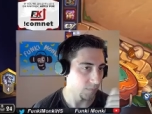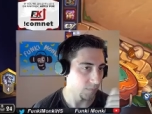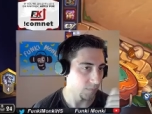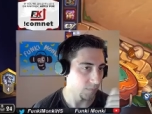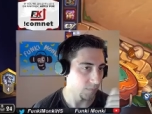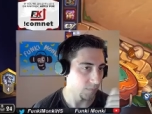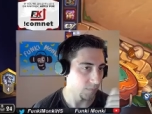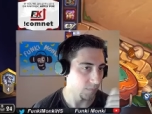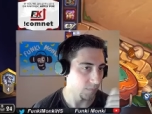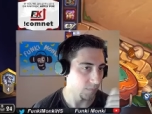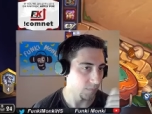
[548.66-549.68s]
All right.
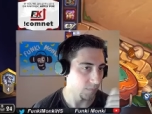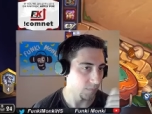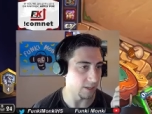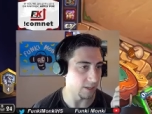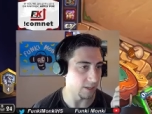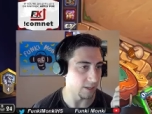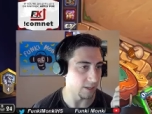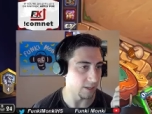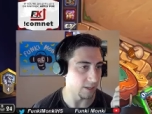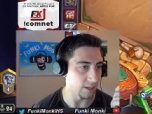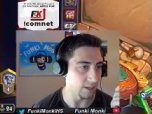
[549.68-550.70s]

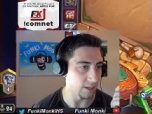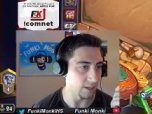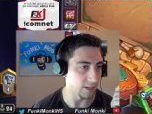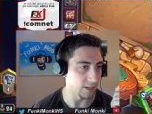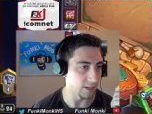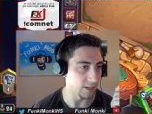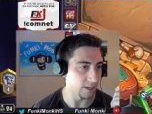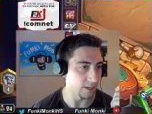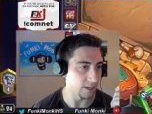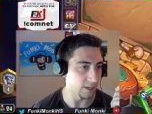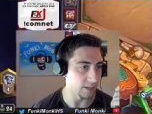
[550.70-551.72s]
What if this is
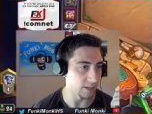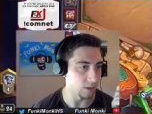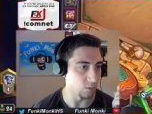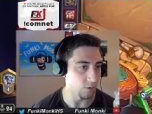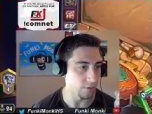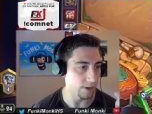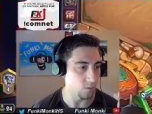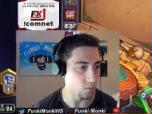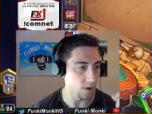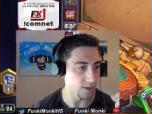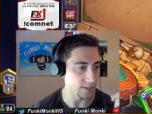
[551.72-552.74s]
freezing? What would I
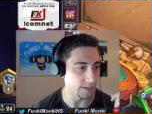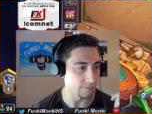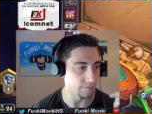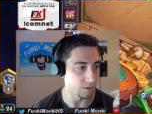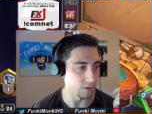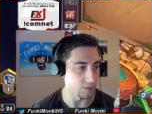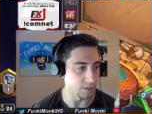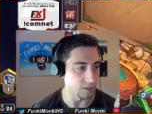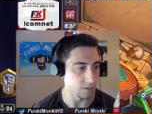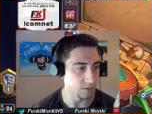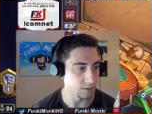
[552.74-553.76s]
want to get frozen?
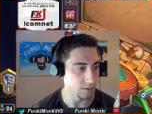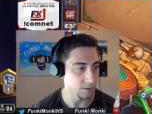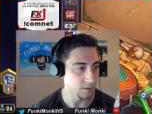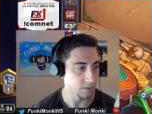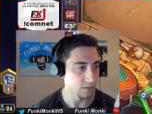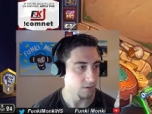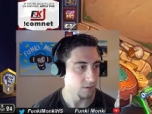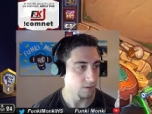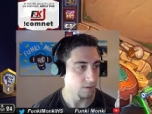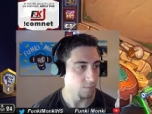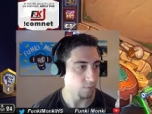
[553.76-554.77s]

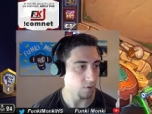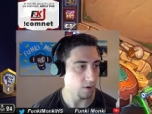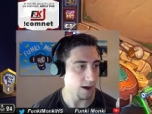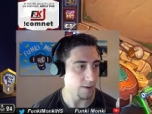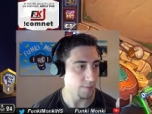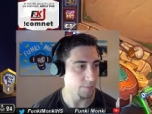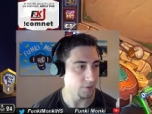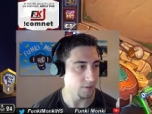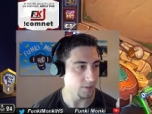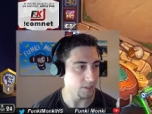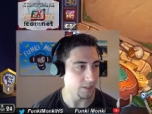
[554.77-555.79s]
Probably
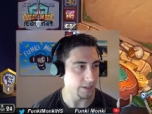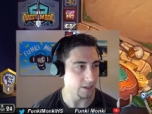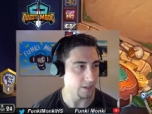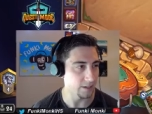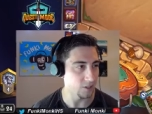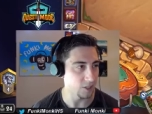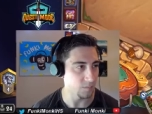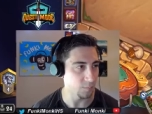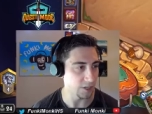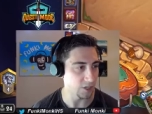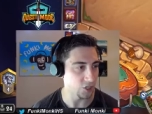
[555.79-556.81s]
this cleric. She's
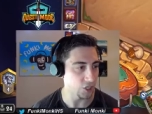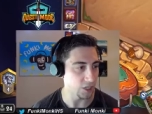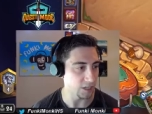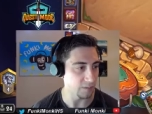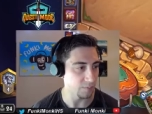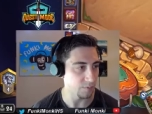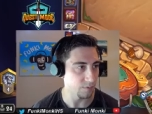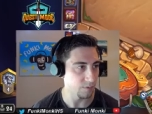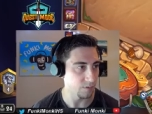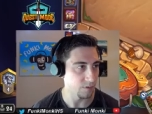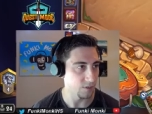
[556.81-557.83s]
pretty cheap.
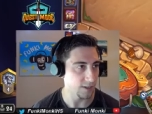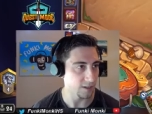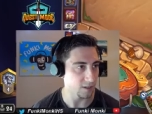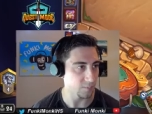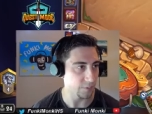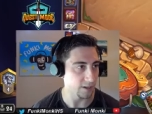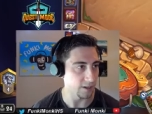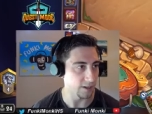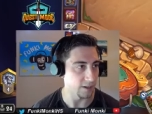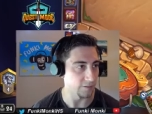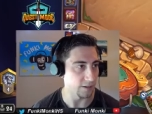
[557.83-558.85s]
I can just play her
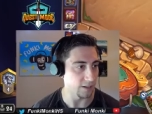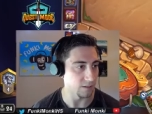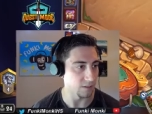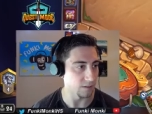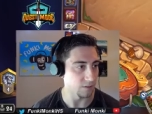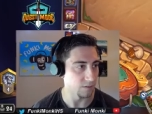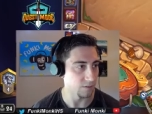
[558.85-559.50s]
again if I need to.